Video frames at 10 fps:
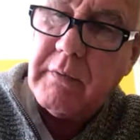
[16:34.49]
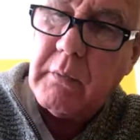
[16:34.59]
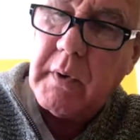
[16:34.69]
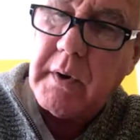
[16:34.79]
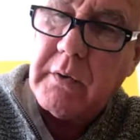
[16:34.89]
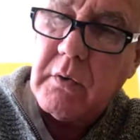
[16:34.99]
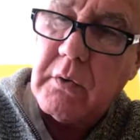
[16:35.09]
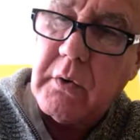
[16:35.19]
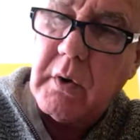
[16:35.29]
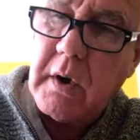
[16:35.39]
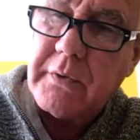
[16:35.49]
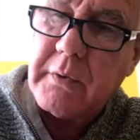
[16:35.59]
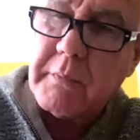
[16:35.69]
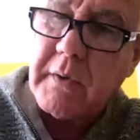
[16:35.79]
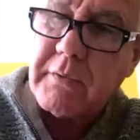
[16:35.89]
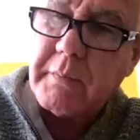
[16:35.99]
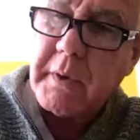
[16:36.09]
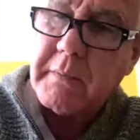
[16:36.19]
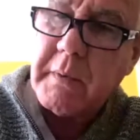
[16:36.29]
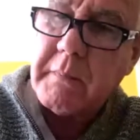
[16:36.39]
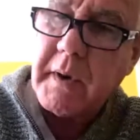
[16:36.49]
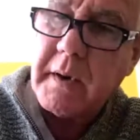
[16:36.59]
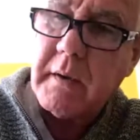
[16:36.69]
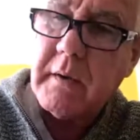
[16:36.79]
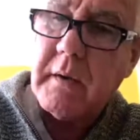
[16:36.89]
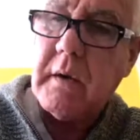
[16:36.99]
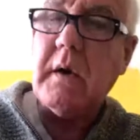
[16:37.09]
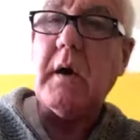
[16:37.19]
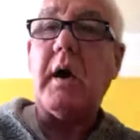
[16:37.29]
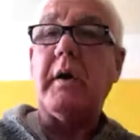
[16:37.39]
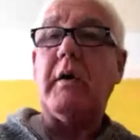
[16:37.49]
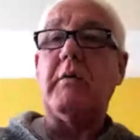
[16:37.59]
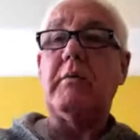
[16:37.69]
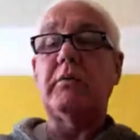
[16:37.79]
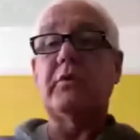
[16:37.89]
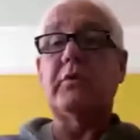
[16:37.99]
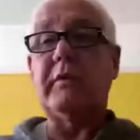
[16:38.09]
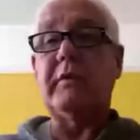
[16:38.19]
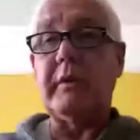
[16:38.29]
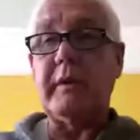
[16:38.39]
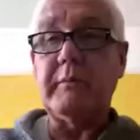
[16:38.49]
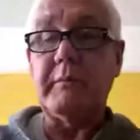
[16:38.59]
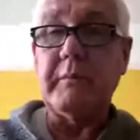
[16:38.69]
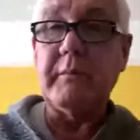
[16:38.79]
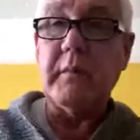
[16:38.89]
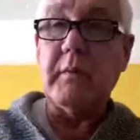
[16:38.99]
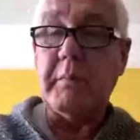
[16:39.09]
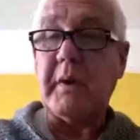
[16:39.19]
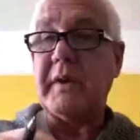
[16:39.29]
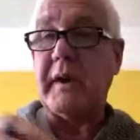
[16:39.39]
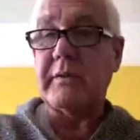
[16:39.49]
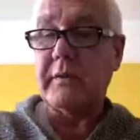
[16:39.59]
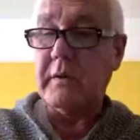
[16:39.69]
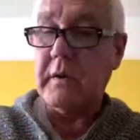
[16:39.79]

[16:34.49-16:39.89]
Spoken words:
If you win and you're a new customer, you have to speak to me about it, and I'll talk you through it by text.